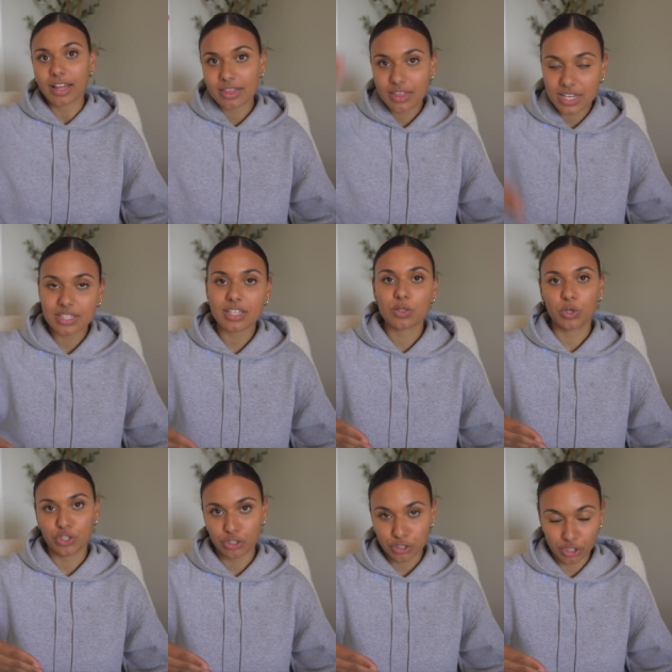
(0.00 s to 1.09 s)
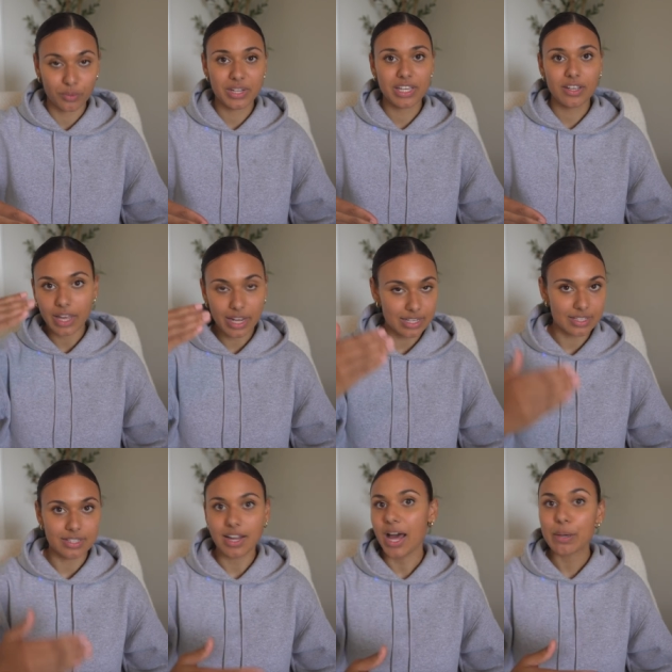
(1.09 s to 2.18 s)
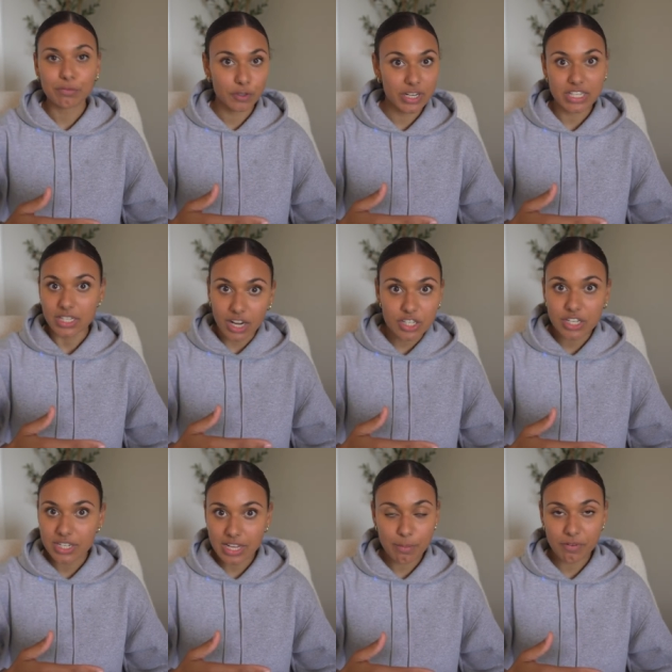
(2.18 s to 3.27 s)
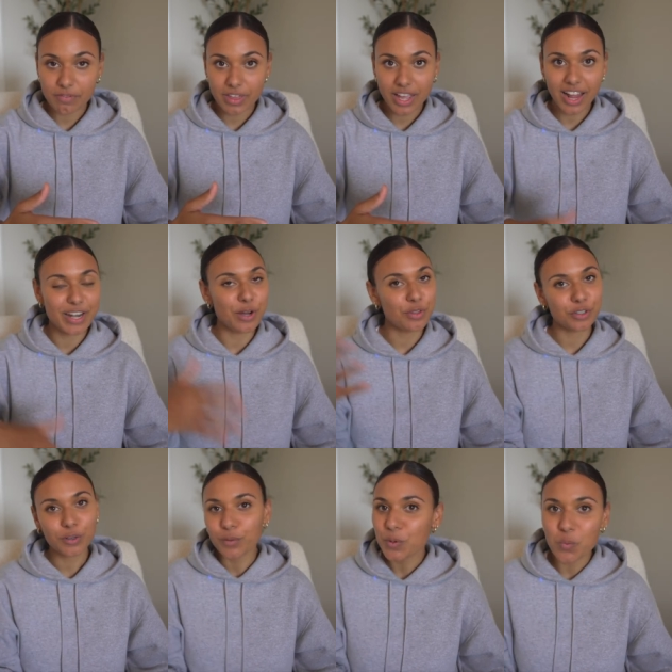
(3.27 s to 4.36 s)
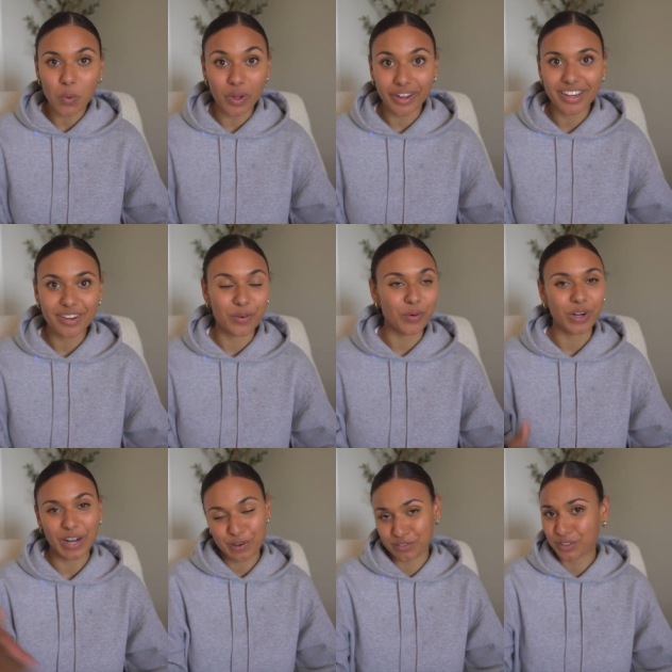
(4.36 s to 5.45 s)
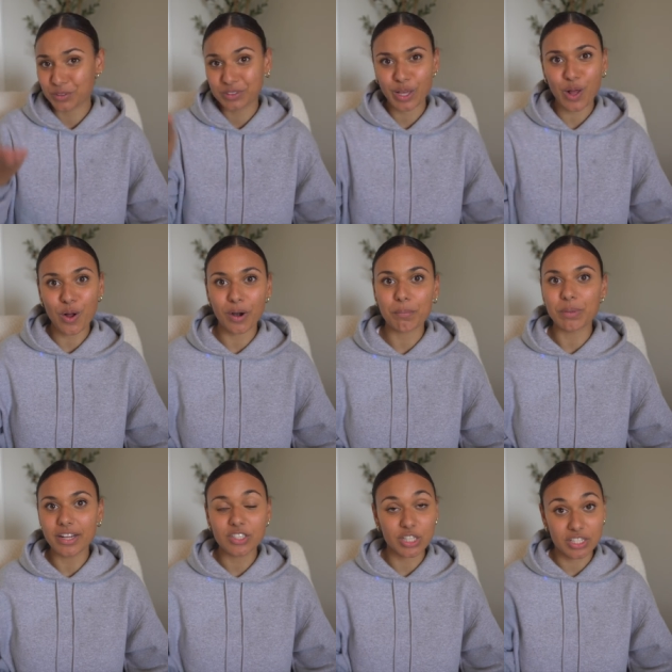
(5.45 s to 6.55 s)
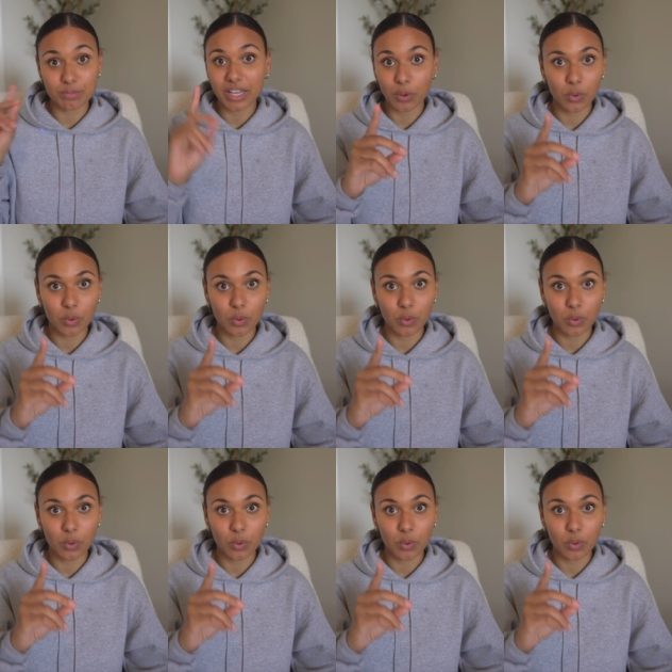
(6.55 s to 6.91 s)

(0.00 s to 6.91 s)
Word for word: this is what you're doing and it's not up for discussion type of thing. I know they're only 1 or however old they are, but trust me, it